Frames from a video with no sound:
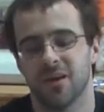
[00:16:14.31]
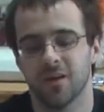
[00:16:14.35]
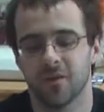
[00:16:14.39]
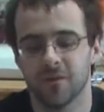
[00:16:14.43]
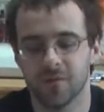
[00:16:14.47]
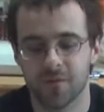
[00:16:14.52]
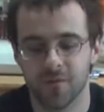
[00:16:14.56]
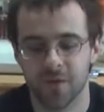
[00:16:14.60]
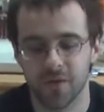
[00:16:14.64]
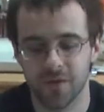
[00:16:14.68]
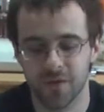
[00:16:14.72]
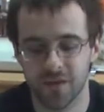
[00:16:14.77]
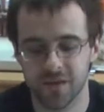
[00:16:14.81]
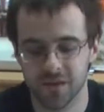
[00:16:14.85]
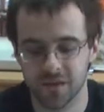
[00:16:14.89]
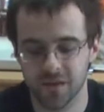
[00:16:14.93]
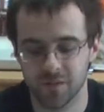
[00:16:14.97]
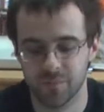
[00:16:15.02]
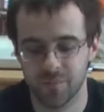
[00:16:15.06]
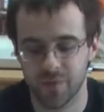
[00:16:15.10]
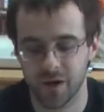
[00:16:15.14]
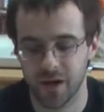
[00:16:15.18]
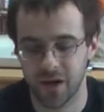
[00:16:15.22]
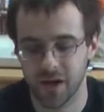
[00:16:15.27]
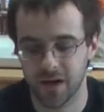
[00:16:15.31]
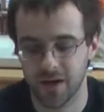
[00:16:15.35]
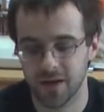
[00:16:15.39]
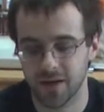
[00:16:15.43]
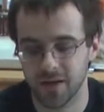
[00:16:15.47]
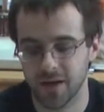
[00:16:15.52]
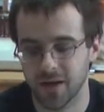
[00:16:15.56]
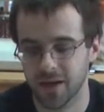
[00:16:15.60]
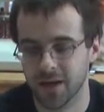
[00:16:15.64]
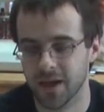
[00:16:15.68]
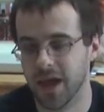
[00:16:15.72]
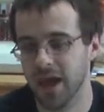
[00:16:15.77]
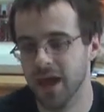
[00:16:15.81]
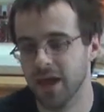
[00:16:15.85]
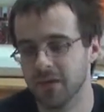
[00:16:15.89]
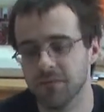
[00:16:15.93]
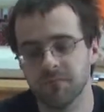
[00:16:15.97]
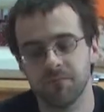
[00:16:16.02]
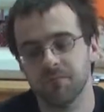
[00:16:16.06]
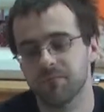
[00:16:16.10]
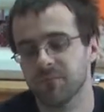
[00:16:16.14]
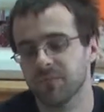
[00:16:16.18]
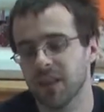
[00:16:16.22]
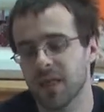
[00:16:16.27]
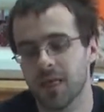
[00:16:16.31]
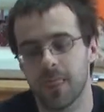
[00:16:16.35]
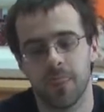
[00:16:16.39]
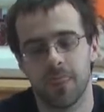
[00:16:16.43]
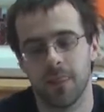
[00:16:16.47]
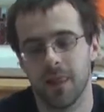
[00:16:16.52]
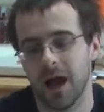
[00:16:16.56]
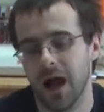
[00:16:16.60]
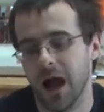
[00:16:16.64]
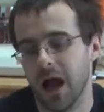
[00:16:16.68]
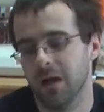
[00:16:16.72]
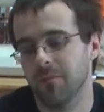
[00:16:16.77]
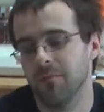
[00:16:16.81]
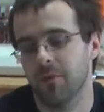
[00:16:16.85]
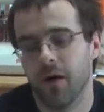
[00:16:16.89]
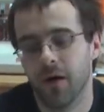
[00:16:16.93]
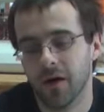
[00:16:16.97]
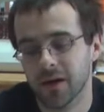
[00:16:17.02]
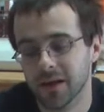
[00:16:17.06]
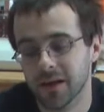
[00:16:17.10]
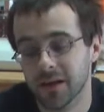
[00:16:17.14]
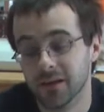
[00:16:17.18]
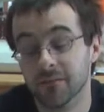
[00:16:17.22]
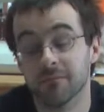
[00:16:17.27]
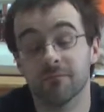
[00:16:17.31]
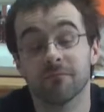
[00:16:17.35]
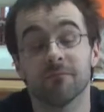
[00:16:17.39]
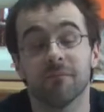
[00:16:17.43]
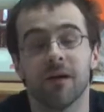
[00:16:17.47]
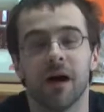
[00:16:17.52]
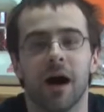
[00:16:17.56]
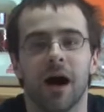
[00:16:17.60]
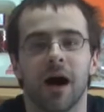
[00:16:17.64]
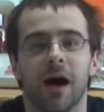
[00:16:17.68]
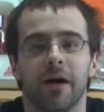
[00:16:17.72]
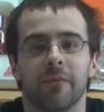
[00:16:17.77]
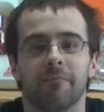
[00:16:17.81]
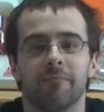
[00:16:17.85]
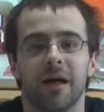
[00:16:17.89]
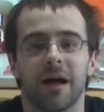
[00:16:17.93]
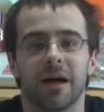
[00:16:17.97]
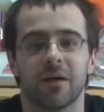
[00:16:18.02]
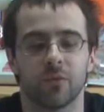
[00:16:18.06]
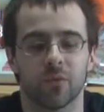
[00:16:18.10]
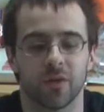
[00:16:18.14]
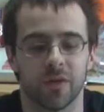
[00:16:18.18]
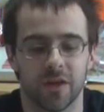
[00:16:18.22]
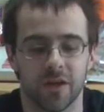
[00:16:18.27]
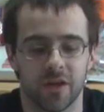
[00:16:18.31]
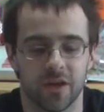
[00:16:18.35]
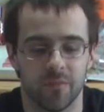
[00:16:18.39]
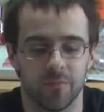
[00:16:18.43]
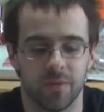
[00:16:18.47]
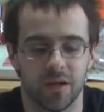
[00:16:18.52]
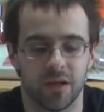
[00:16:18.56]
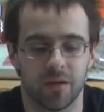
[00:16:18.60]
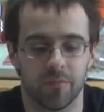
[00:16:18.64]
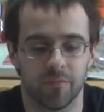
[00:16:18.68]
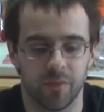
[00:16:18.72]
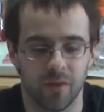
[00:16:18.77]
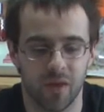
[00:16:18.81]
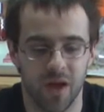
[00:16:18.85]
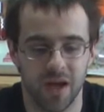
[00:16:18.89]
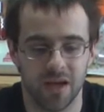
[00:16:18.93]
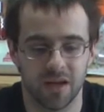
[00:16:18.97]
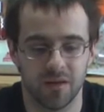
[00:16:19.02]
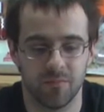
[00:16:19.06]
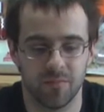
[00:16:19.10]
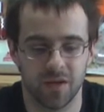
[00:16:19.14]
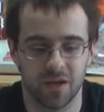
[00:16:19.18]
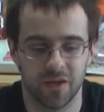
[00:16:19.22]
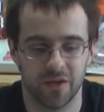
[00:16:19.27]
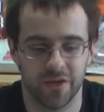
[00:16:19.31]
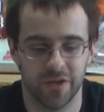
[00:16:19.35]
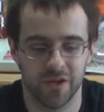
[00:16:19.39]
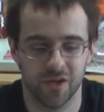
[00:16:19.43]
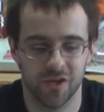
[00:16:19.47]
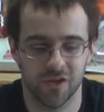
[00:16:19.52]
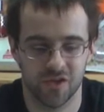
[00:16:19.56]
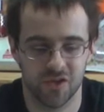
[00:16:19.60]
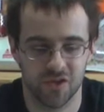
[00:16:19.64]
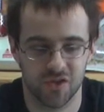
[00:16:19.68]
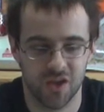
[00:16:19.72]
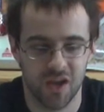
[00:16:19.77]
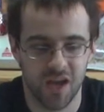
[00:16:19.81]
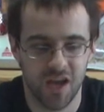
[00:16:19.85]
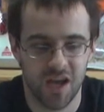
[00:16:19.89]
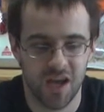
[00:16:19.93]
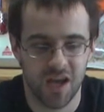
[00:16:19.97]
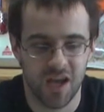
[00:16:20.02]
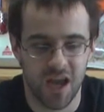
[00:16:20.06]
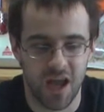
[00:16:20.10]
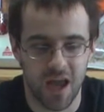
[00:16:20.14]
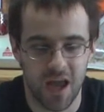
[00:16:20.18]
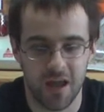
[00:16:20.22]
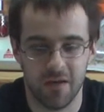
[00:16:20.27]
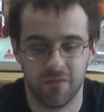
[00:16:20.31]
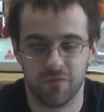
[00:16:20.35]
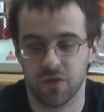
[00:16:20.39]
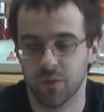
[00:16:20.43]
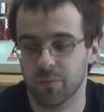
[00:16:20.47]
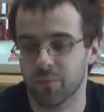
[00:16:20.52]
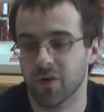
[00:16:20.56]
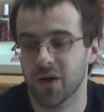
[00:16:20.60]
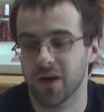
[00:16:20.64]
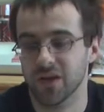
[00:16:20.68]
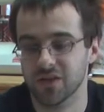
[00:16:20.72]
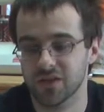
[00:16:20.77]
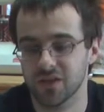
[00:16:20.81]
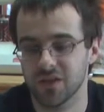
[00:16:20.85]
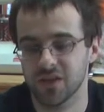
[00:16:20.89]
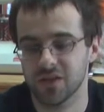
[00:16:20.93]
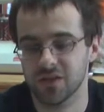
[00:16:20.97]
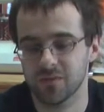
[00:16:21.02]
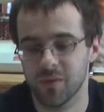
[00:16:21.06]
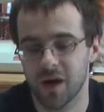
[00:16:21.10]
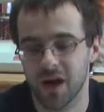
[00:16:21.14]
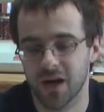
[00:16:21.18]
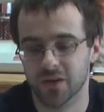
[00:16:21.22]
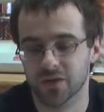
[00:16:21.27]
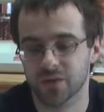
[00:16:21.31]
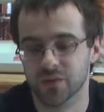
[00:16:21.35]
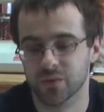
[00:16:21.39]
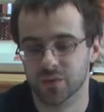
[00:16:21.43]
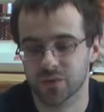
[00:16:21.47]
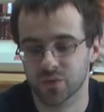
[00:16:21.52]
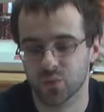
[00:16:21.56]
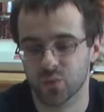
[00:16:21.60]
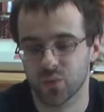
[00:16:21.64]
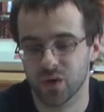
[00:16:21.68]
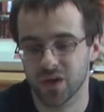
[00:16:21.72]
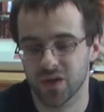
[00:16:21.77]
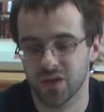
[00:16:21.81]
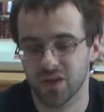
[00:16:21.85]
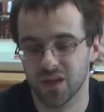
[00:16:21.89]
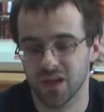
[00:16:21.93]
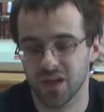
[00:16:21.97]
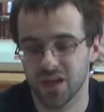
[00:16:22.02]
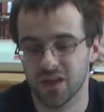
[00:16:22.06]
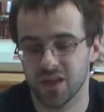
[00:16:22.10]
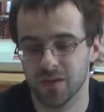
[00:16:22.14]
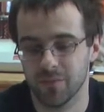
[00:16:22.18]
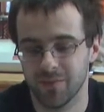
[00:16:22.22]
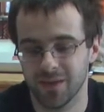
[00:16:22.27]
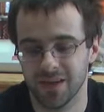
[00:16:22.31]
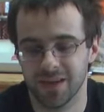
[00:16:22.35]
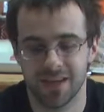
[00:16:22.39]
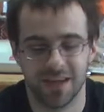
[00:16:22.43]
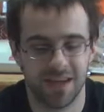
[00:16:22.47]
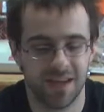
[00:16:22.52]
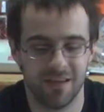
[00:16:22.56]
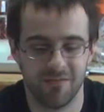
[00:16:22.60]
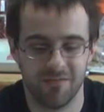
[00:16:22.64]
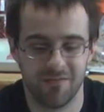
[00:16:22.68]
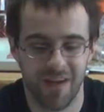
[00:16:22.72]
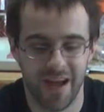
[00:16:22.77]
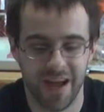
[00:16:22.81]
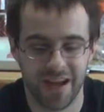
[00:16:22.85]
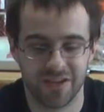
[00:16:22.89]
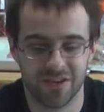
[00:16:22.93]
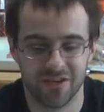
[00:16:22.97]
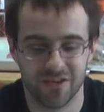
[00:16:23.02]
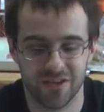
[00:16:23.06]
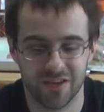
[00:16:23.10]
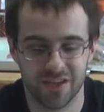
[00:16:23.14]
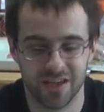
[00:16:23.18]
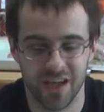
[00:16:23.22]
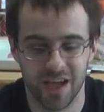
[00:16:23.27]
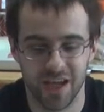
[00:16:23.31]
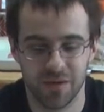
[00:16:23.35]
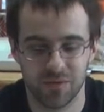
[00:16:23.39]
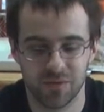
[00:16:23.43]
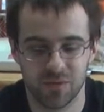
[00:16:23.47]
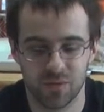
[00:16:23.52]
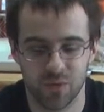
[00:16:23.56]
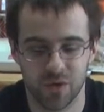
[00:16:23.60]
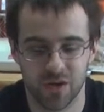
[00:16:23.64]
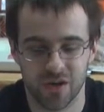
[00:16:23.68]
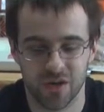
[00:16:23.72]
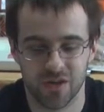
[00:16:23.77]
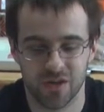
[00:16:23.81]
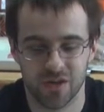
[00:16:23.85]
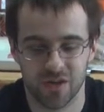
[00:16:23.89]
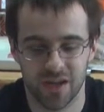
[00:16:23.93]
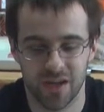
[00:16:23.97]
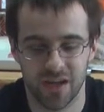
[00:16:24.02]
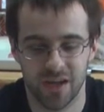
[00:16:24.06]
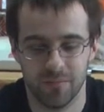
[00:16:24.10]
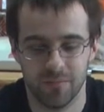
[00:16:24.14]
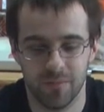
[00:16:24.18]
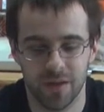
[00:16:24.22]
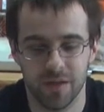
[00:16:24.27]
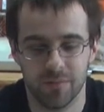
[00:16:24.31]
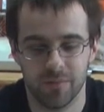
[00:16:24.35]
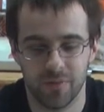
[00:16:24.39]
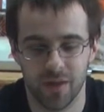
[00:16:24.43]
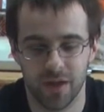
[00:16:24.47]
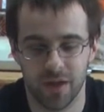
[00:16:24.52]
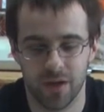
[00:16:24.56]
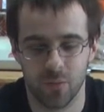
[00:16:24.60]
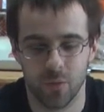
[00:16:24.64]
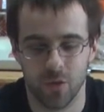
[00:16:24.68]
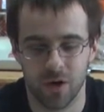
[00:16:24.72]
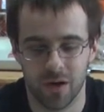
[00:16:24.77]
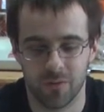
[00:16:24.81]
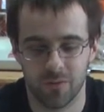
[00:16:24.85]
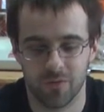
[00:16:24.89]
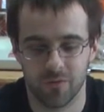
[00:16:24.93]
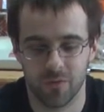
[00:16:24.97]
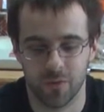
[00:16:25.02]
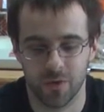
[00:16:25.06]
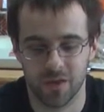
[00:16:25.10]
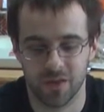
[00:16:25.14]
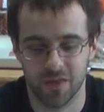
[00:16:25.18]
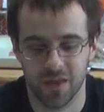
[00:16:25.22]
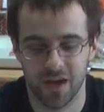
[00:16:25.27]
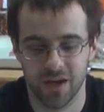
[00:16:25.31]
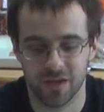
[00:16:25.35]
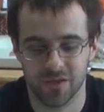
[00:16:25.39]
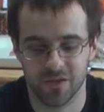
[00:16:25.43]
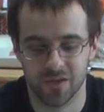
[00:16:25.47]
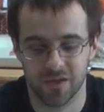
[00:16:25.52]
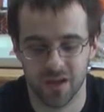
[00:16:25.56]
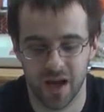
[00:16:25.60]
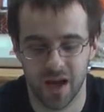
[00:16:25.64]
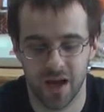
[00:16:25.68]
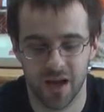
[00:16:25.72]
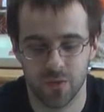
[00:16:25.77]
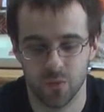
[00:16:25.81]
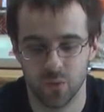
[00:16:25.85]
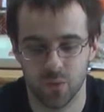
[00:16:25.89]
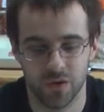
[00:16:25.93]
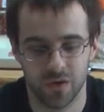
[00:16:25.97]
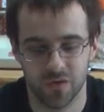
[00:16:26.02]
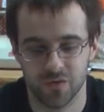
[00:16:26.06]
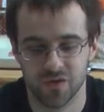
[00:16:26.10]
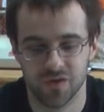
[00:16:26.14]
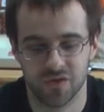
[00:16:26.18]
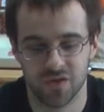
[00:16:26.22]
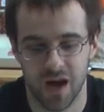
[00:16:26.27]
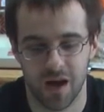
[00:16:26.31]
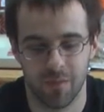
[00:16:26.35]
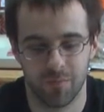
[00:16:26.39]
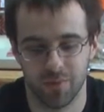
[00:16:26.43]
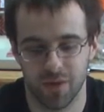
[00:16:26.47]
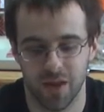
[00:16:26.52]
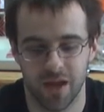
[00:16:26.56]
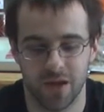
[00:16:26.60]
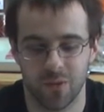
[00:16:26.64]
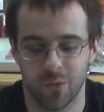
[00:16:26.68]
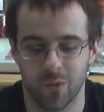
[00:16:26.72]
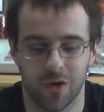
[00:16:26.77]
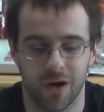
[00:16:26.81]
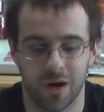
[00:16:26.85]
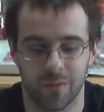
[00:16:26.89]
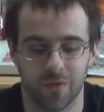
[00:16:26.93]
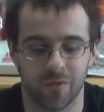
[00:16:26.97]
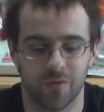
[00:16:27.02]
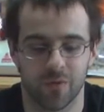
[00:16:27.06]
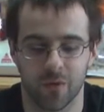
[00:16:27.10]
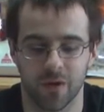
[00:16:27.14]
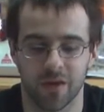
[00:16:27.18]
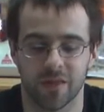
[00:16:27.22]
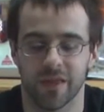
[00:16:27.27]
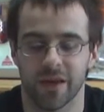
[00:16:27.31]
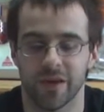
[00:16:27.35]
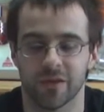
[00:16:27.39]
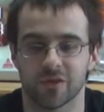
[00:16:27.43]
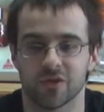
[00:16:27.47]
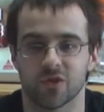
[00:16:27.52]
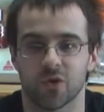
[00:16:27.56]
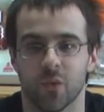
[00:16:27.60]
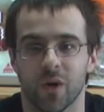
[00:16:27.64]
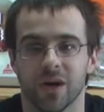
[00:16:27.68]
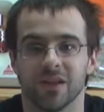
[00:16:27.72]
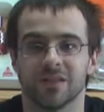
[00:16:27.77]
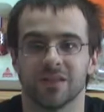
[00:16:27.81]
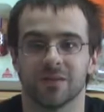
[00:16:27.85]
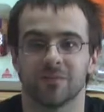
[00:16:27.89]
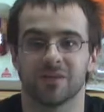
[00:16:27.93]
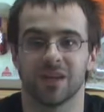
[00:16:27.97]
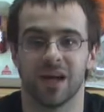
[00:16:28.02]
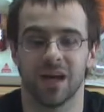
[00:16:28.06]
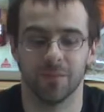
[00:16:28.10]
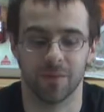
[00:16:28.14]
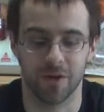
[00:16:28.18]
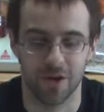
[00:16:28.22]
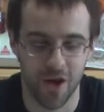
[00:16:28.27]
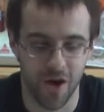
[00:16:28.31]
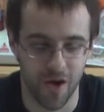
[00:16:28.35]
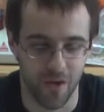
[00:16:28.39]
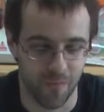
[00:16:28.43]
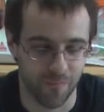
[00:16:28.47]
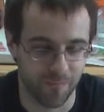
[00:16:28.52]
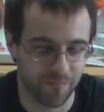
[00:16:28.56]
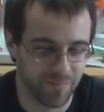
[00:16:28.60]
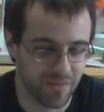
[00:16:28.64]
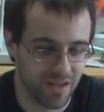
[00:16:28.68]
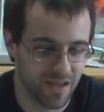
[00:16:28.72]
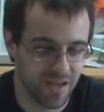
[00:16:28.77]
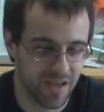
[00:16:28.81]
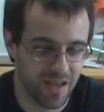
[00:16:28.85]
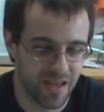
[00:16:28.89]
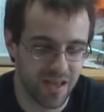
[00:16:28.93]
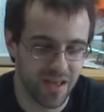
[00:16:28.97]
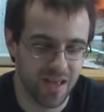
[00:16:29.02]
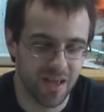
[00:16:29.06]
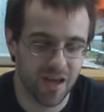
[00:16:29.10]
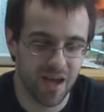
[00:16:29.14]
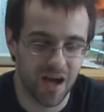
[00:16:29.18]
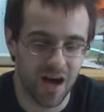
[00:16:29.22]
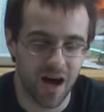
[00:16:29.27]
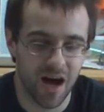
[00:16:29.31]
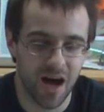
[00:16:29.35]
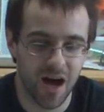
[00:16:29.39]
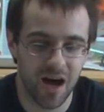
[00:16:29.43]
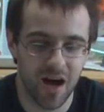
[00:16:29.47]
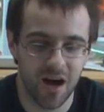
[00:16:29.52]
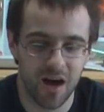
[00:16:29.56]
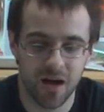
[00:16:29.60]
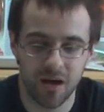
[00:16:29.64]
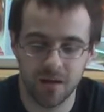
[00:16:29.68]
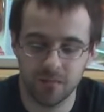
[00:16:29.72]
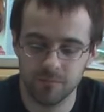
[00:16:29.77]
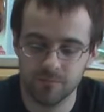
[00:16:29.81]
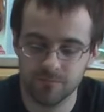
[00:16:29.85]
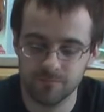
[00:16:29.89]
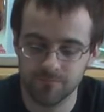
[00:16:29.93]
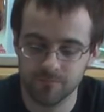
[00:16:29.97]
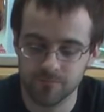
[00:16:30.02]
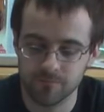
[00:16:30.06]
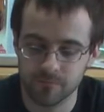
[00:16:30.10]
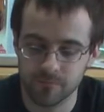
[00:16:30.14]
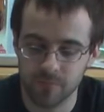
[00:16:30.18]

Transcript: for this, but again, I bought it. I'm not really going to be complaining because if the price of these models was really the big key factor in Games Work in me playing Warhammer 40,000, I would have stopped playing Warhammer 40,000 quite some time ago. Um,